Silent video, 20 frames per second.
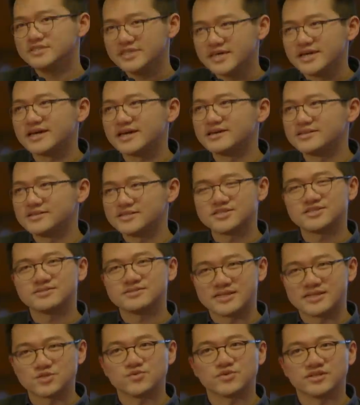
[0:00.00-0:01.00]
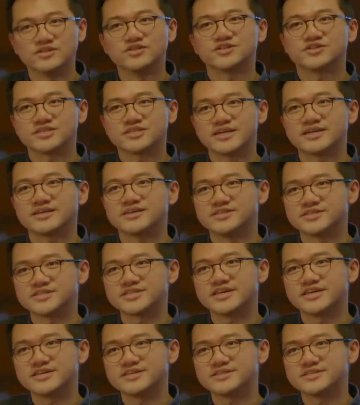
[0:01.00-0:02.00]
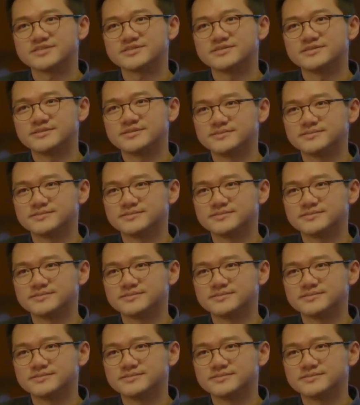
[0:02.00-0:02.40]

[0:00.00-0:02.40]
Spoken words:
Yeah, that's what it looks like in this case.